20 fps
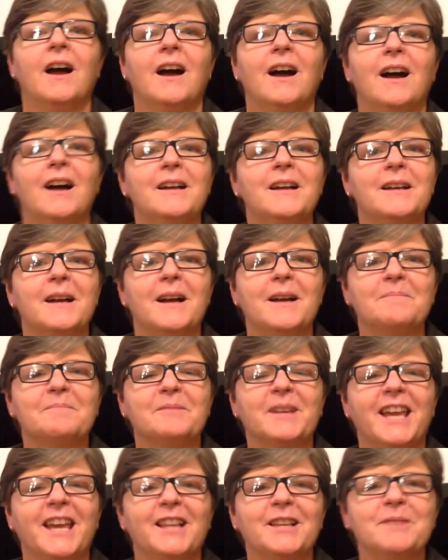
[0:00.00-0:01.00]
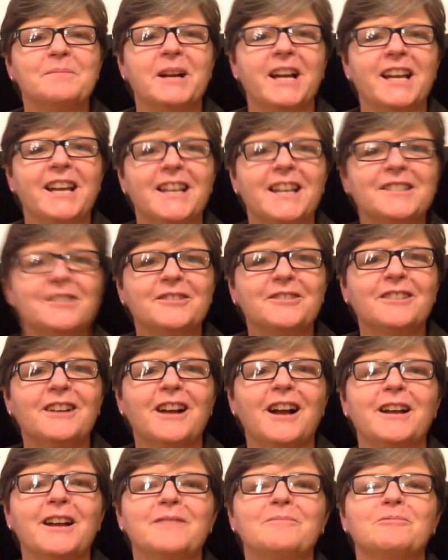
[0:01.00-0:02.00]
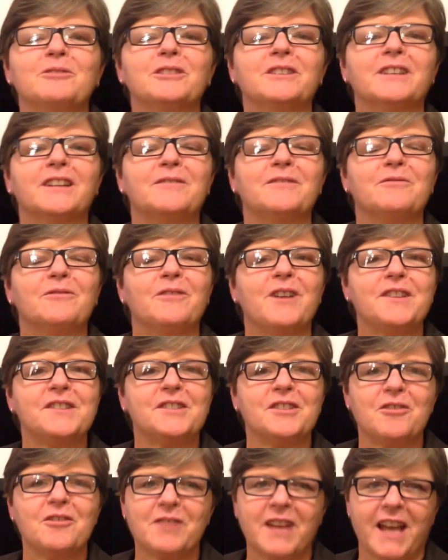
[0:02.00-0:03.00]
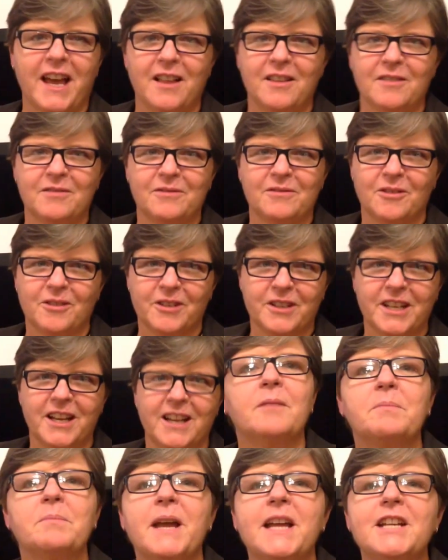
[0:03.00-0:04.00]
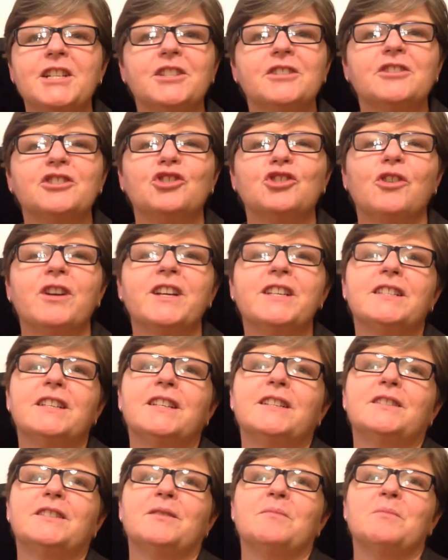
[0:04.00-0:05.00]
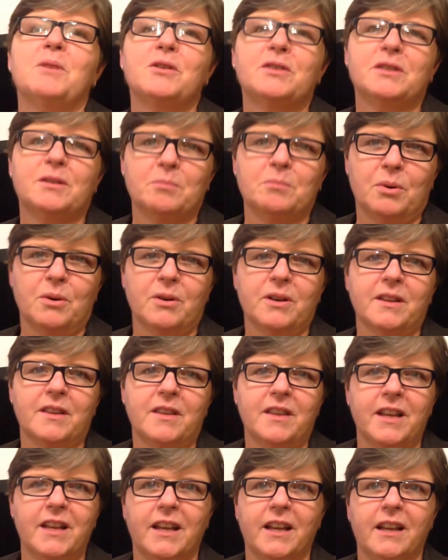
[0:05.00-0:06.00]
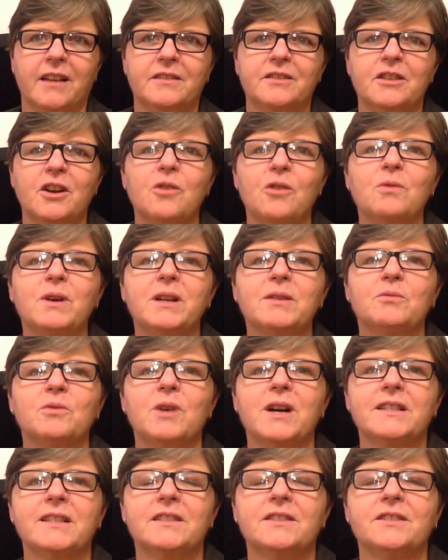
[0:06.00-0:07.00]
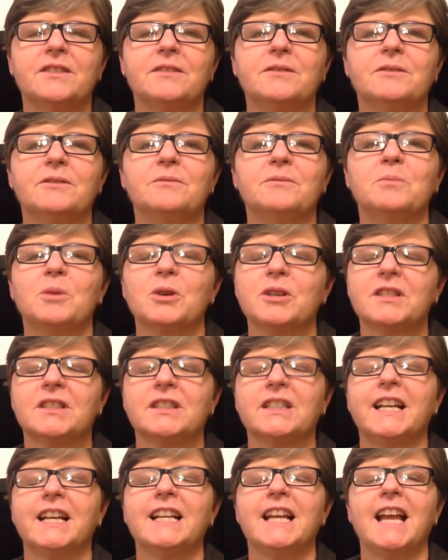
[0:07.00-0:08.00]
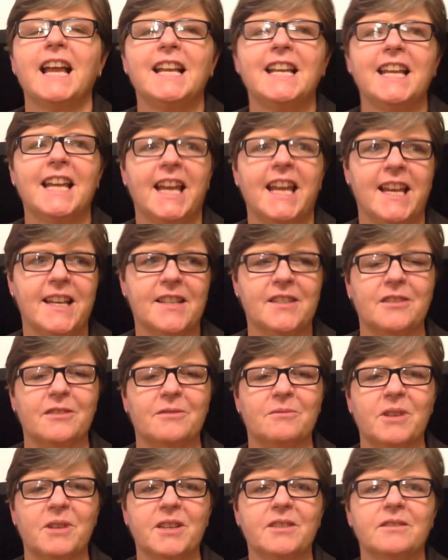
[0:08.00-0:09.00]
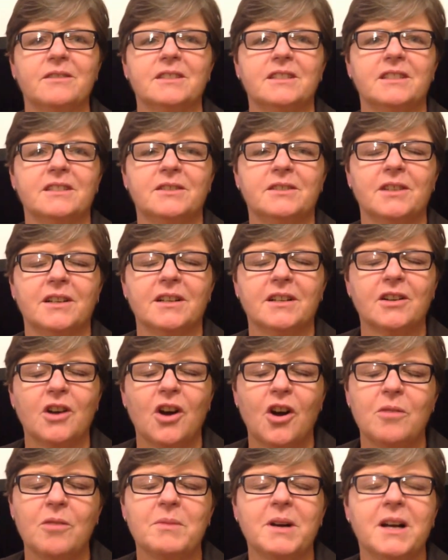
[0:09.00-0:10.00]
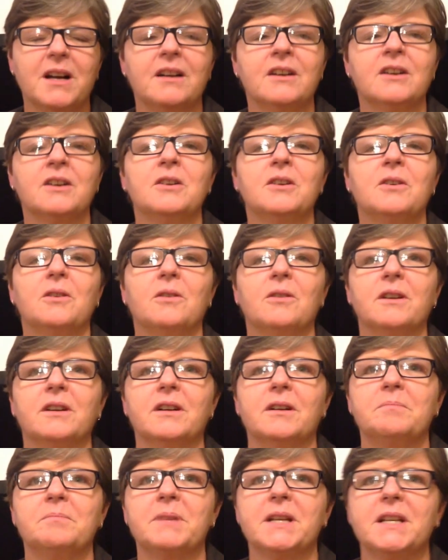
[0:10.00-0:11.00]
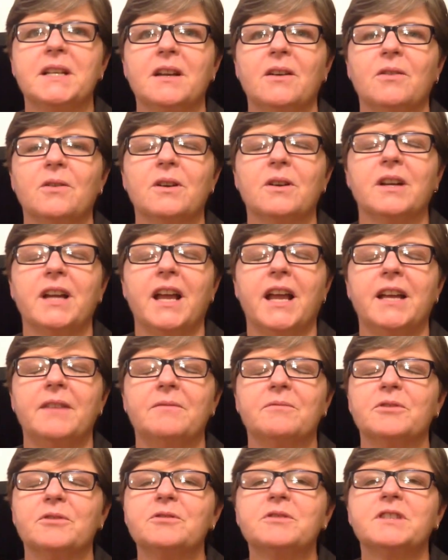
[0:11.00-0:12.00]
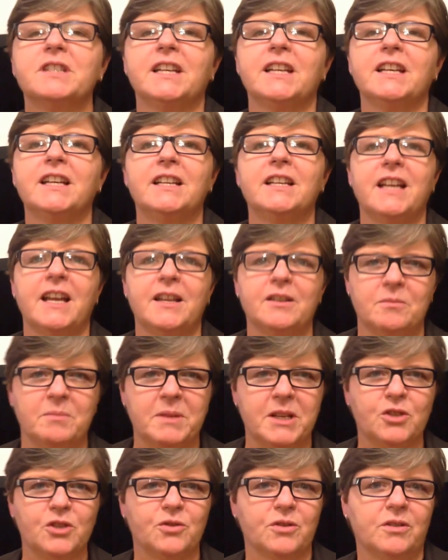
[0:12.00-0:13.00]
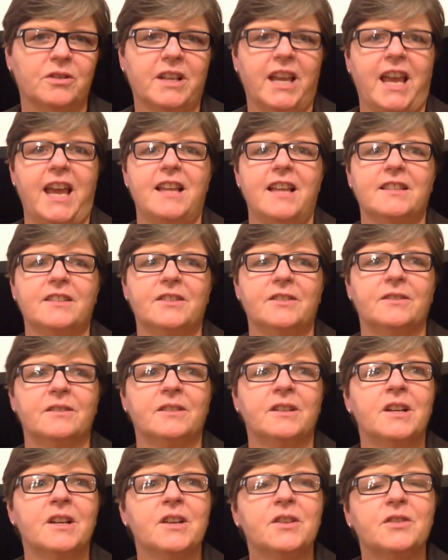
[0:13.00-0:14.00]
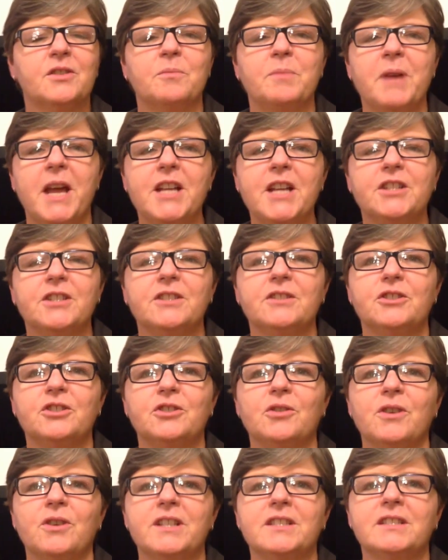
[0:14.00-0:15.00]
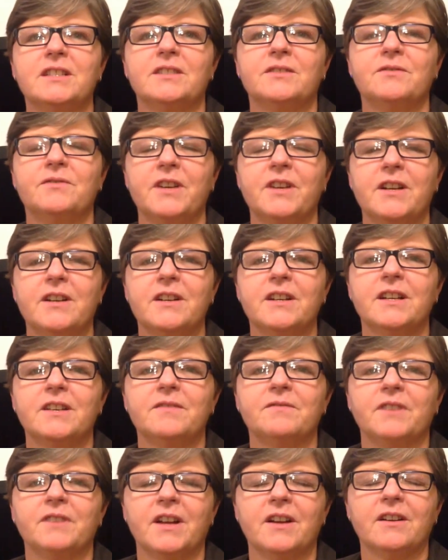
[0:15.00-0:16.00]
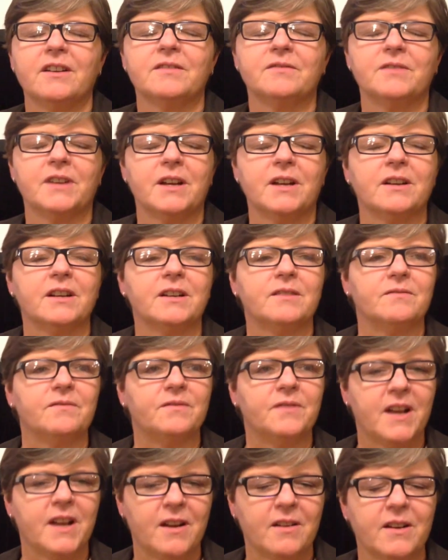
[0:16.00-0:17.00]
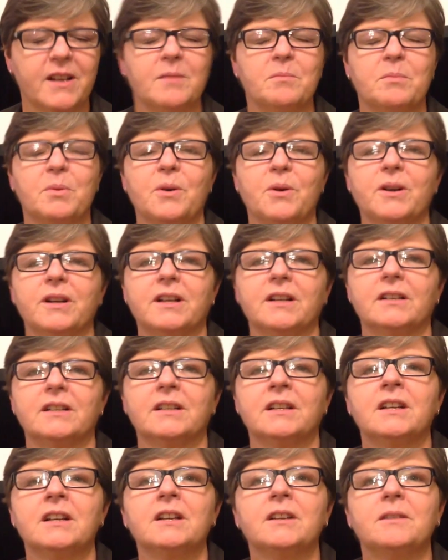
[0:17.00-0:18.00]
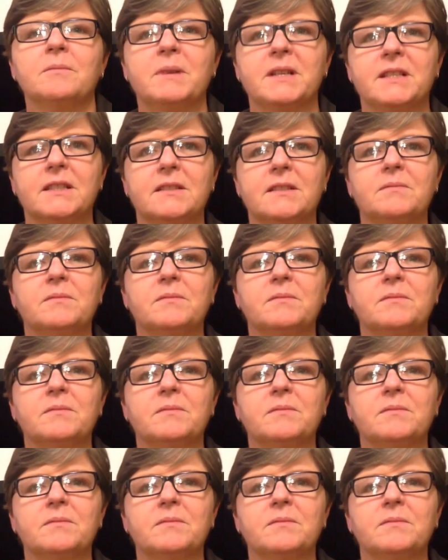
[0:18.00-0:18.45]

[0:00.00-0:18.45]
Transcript: Hi, I'm Kelly Beingesser. I work in Fresno, California. Patient choice is the most important thing. No one wants to morcellate any cancer, whether it's a sarcoma or a routine endometrial cancer. So patient choice is very, very, very, very important. You must